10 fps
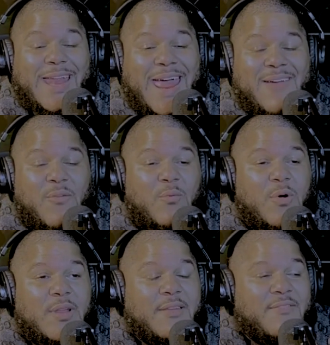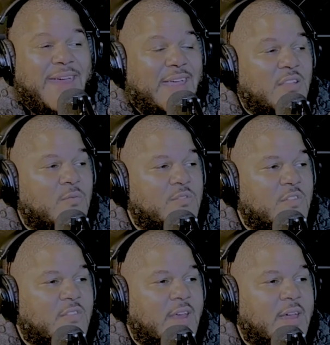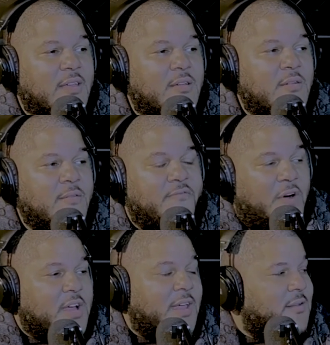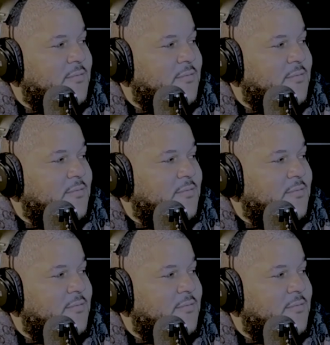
everyone in Vegas was just like, fuck it,